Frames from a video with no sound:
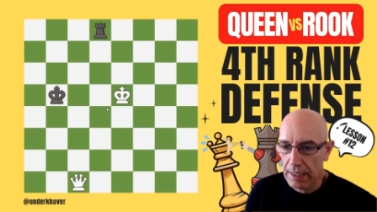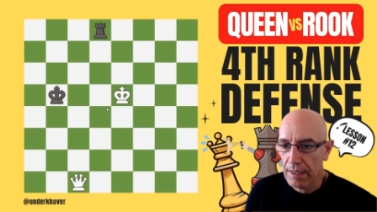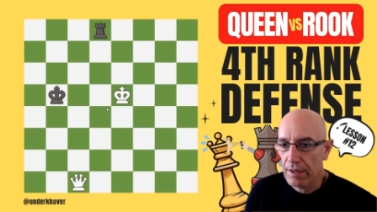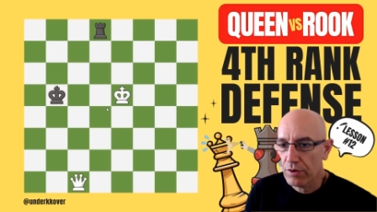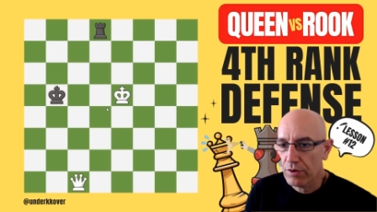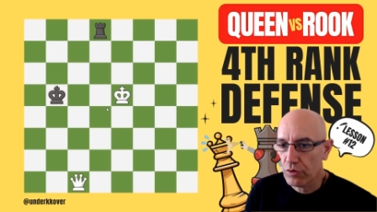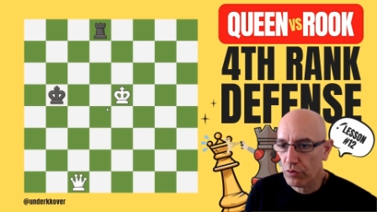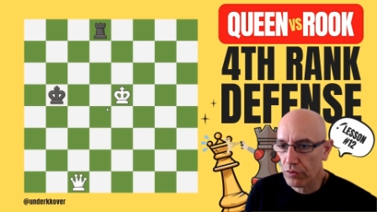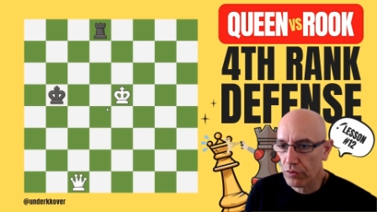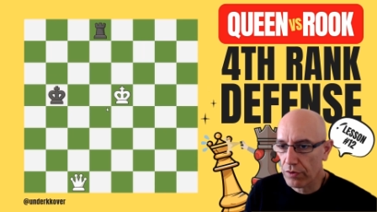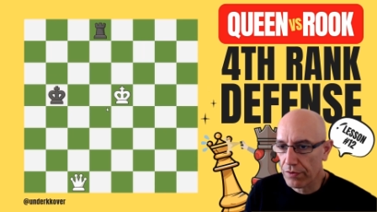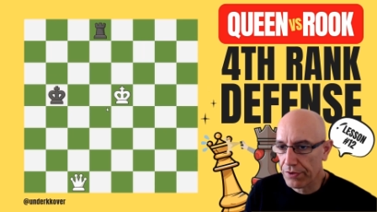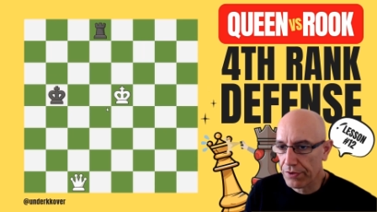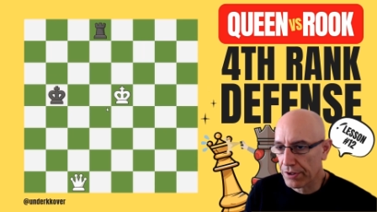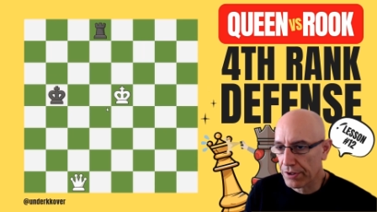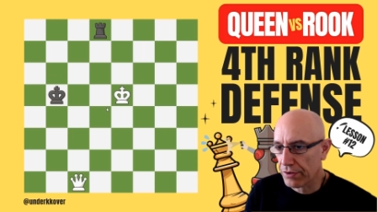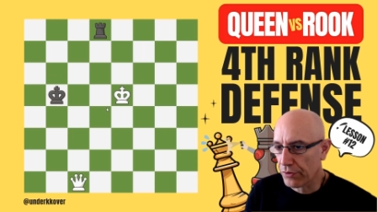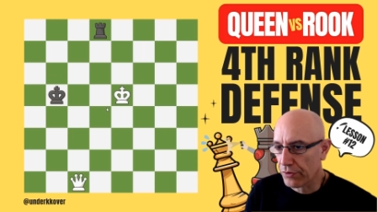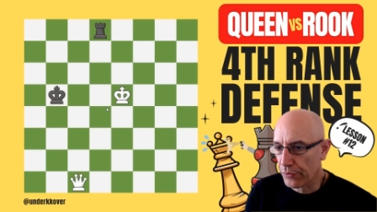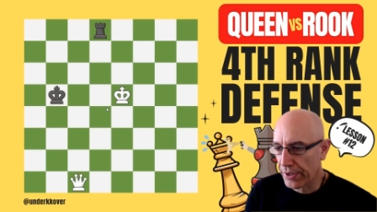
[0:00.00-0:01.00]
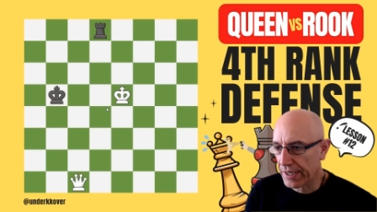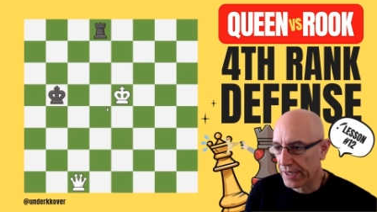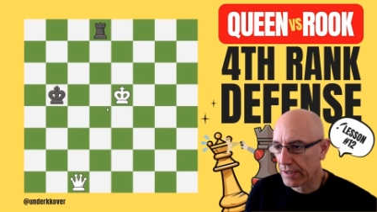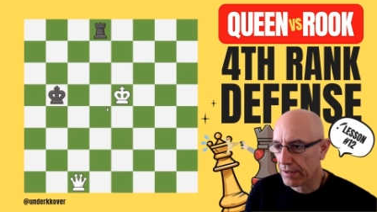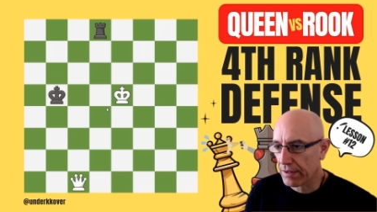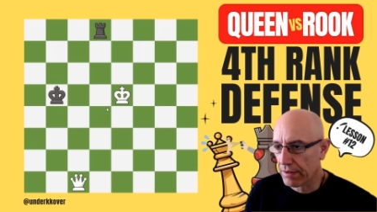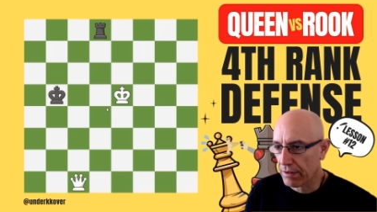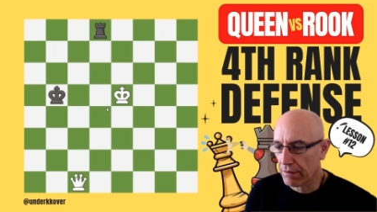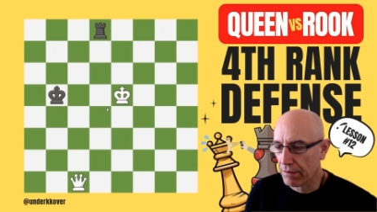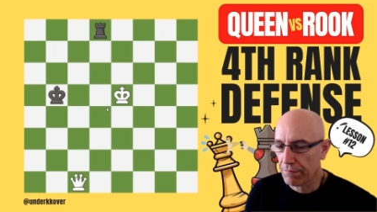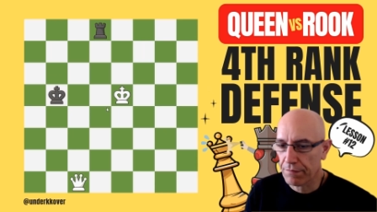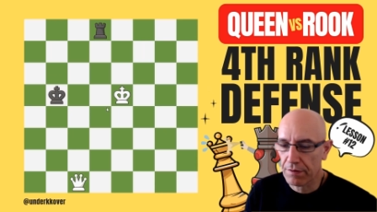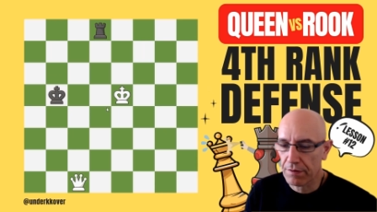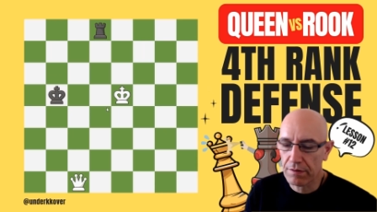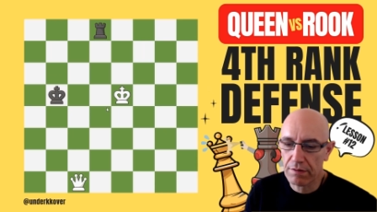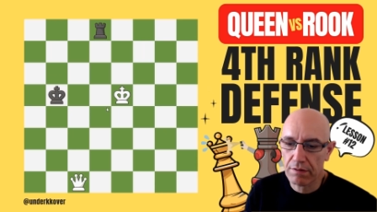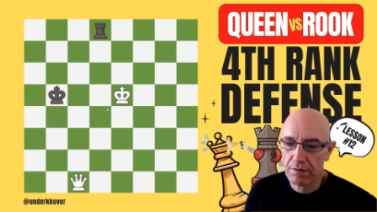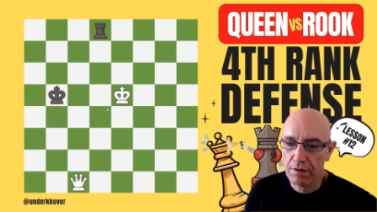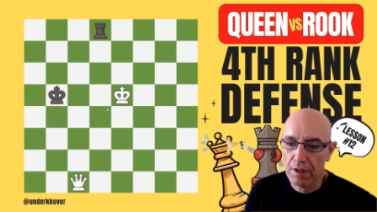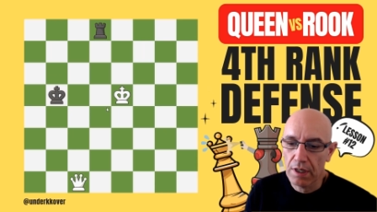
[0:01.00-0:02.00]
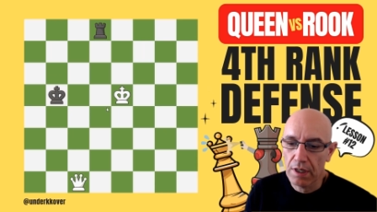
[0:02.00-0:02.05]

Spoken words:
to the third rank defense.